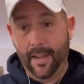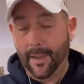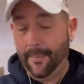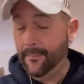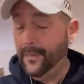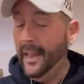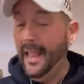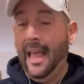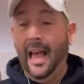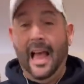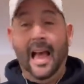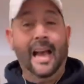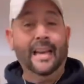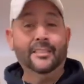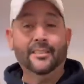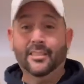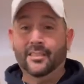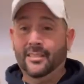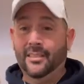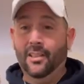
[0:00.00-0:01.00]
item. I
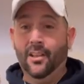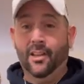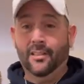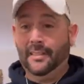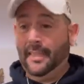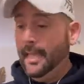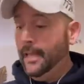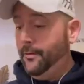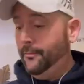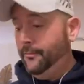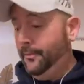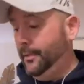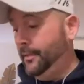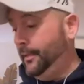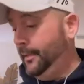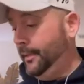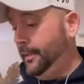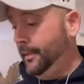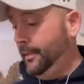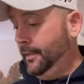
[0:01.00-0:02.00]
just lucked out,
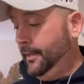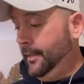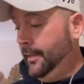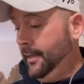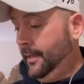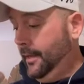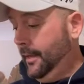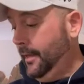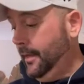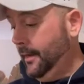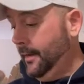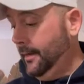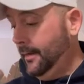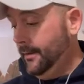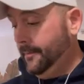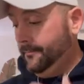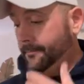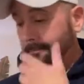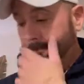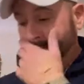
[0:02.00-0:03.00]
really.
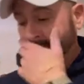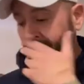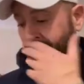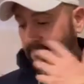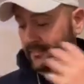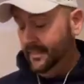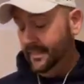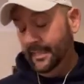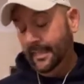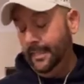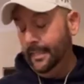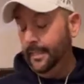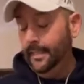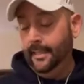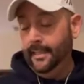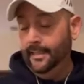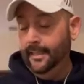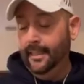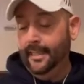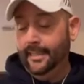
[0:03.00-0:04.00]
Um,
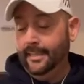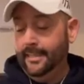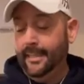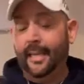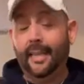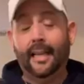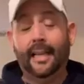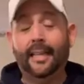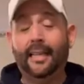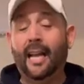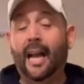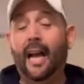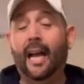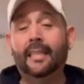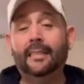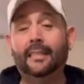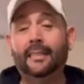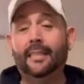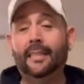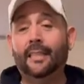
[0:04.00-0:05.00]
like I said, I
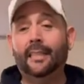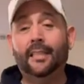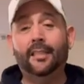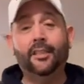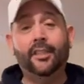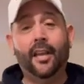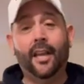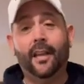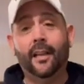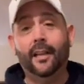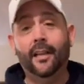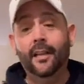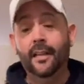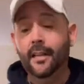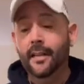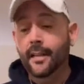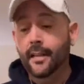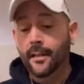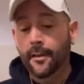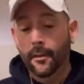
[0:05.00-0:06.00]
constantly check
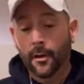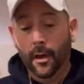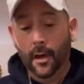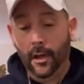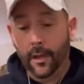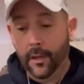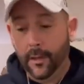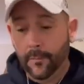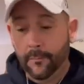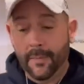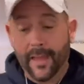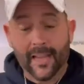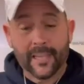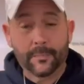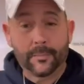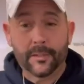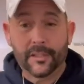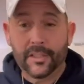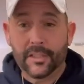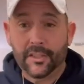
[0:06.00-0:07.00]
uh,
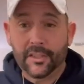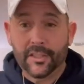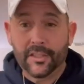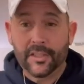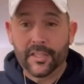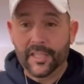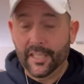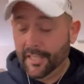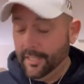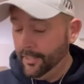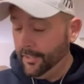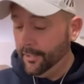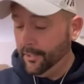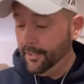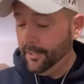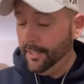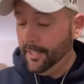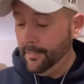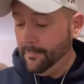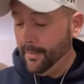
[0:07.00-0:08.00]
Maxpedition gear
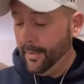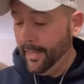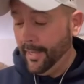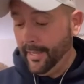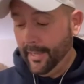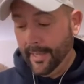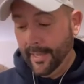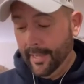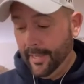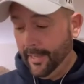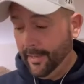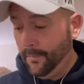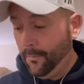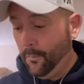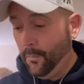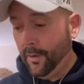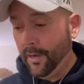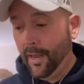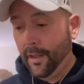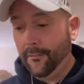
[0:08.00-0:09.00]
on eBay,
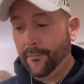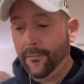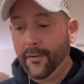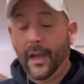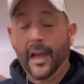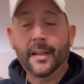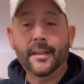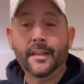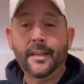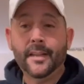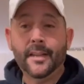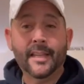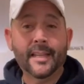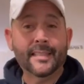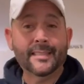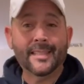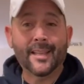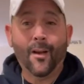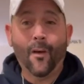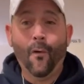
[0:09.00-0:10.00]
and when I find it,
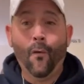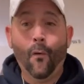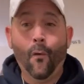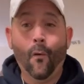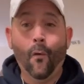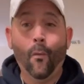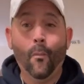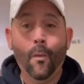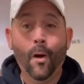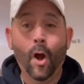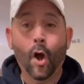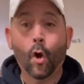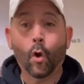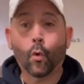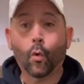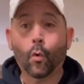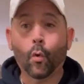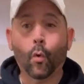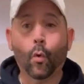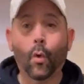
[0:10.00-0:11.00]
it's a home
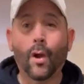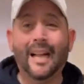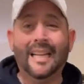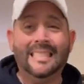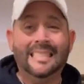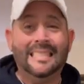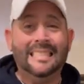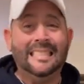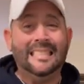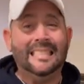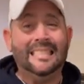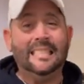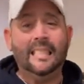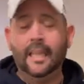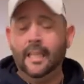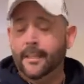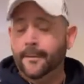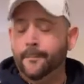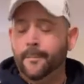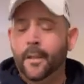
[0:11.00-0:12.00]
run.